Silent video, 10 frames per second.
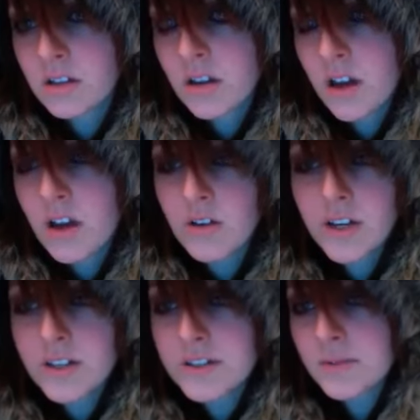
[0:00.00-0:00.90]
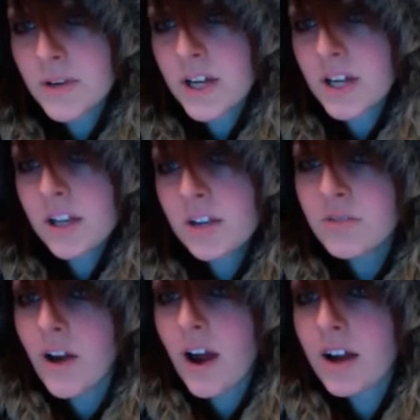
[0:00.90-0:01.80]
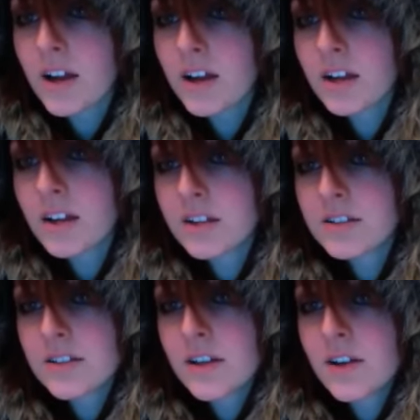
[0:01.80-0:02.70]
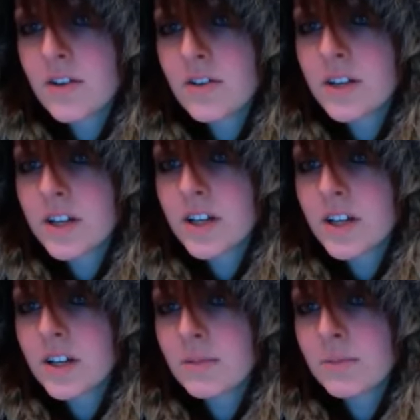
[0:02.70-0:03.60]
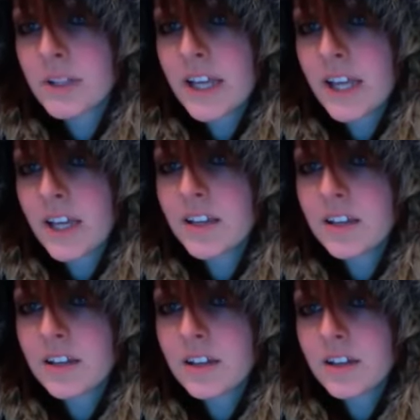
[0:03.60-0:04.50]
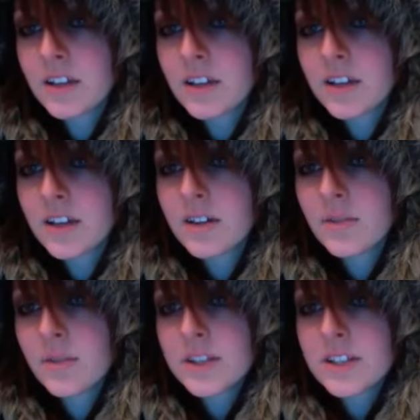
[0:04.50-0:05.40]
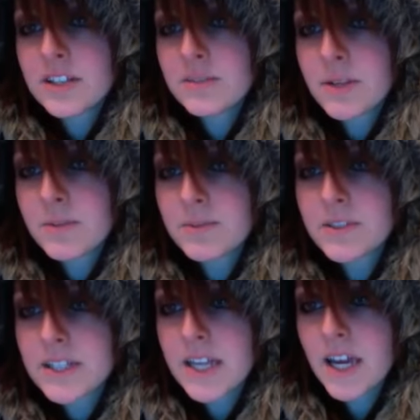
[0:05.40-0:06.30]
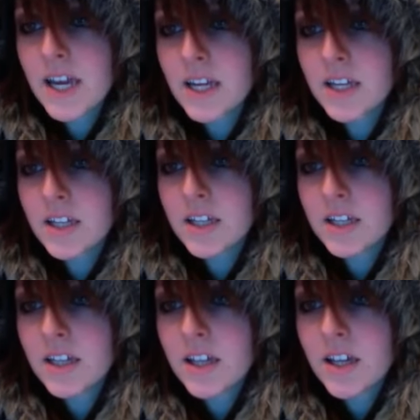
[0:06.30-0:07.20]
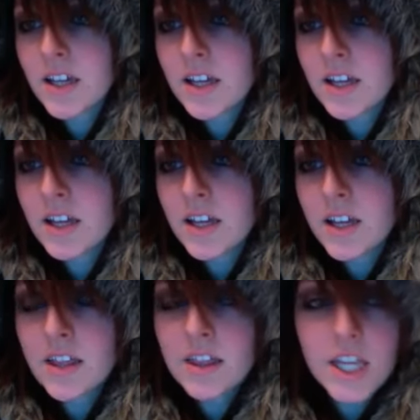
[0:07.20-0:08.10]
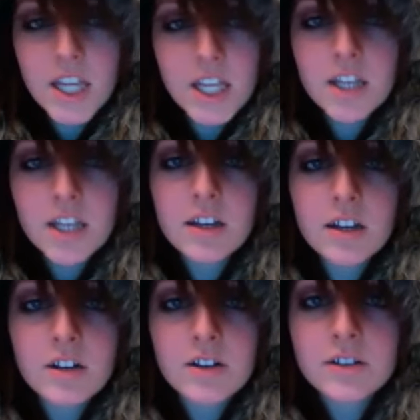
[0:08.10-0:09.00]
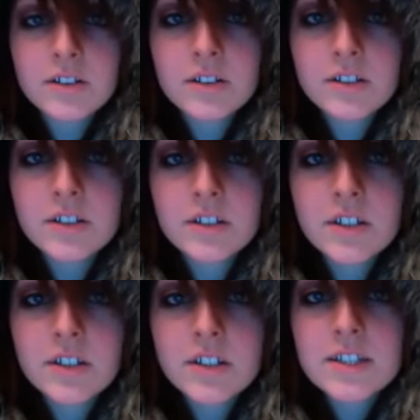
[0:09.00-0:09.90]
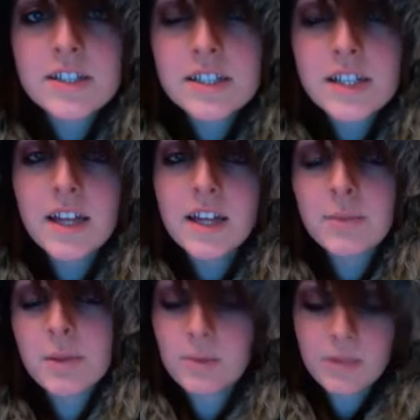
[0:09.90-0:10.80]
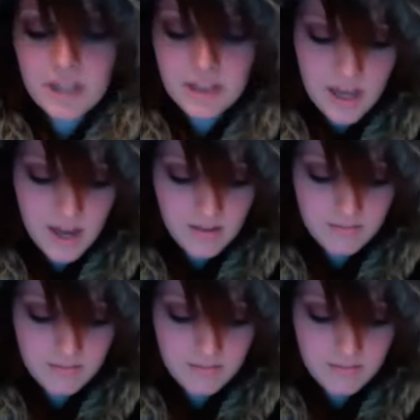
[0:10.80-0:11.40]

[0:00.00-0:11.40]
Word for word: Oh, here's one. You rock. So, blank what these people say. Thank you. See, I like people like that.